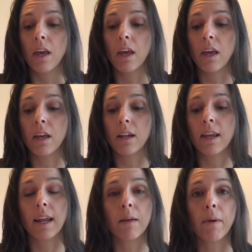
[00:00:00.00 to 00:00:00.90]
in
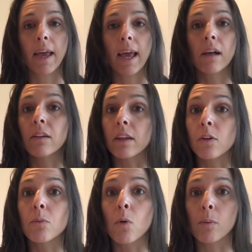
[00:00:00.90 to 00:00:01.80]
getting my egg a
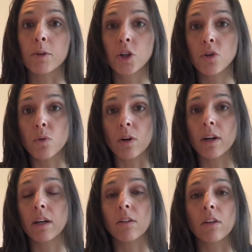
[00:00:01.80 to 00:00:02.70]
little more mature
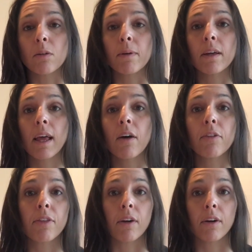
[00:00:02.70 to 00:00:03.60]
and a little bit
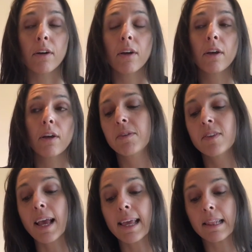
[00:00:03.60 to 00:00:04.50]
healthier.
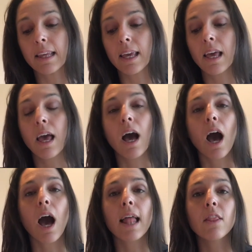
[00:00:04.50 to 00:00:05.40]
Secondly,
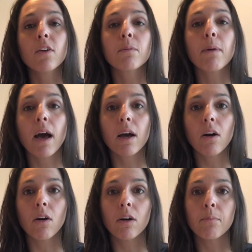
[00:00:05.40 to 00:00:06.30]
I looked back
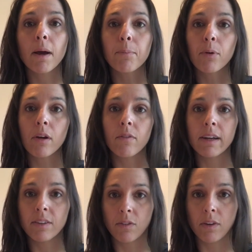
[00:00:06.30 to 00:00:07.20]
on my
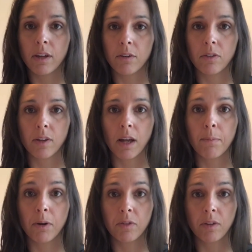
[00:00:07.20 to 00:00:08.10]
previous videos that I
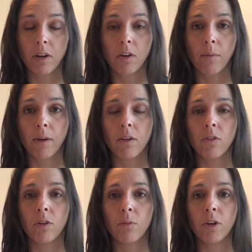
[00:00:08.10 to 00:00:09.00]
posted here on my
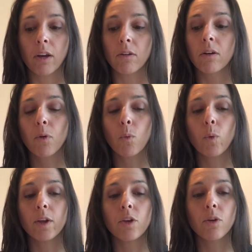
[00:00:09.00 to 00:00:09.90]
YouTube channel.
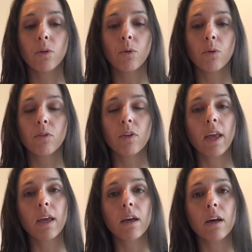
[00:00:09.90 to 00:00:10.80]
When you
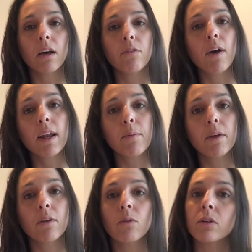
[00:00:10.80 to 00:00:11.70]
take a
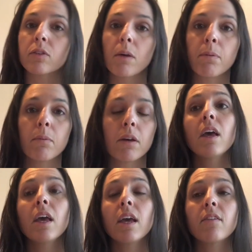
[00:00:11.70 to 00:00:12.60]
vitamin or a supplement,
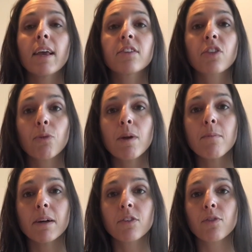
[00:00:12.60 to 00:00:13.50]
it takes 3
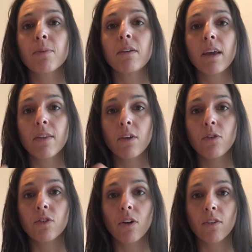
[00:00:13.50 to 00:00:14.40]
months from the day that you
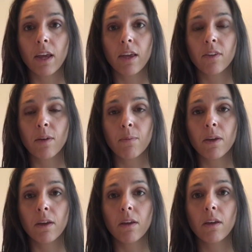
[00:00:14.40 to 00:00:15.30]
start taking
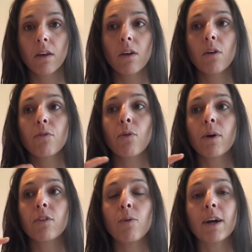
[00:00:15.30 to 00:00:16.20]
something for
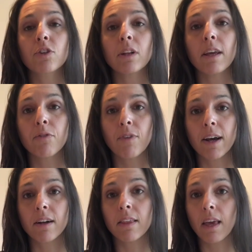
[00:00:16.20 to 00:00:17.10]
it to actually
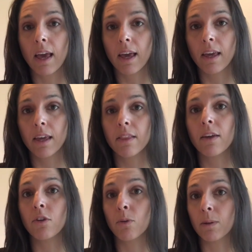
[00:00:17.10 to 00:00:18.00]
affect the egg
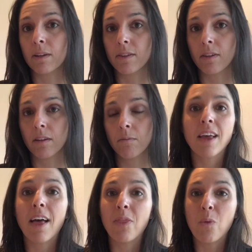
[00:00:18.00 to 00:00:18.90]
that you're releasing.
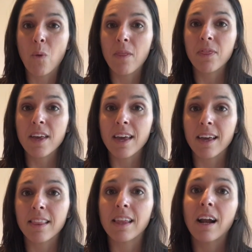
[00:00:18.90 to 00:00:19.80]
And the one
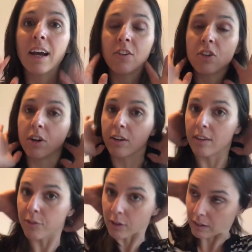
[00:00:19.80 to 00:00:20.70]
thing that I took
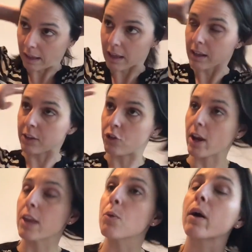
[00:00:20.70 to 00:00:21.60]
differently in
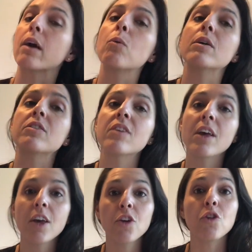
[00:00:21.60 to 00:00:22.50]
January was
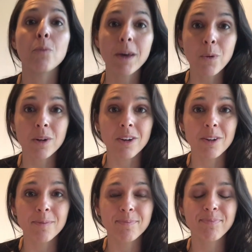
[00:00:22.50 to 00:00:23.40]

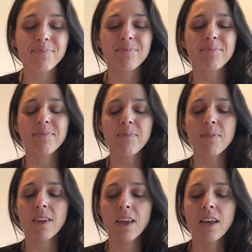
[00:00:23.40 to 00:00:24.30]
ubiquinol.
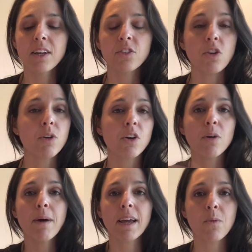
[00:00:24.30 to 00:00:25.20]
So you can go
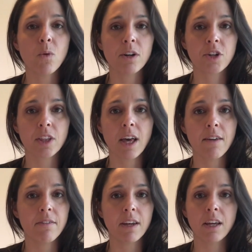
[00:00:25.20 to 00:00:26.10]
back and watch
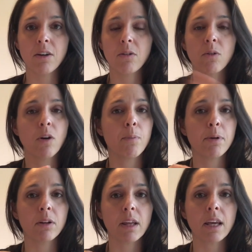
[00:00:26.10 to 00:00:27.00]
that video, or I'll put
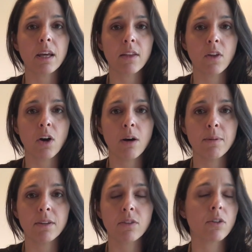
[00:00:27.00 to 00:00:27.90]
a link in the
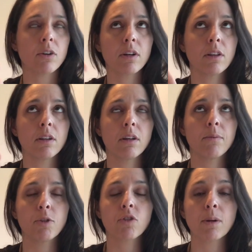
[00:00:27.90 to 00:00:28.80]
comments or in the
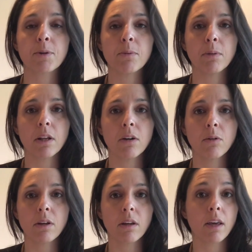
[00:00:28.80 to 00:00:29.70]
description
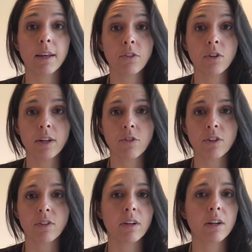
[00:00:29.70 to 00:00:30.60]
below in case you're
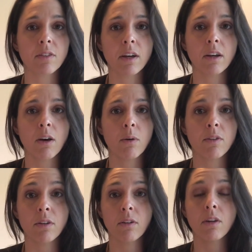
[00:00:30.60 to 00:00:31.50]
interested, because I go
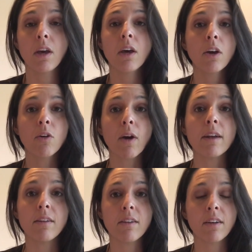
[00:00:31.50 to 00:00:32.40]
into
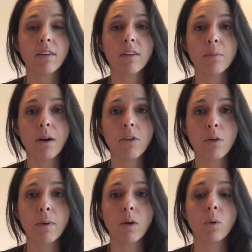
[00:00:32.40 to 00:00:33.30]
great detail about
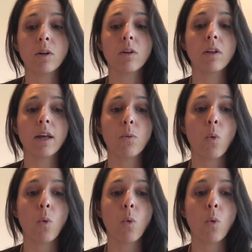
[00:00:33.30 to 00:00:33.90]
ubiquinol and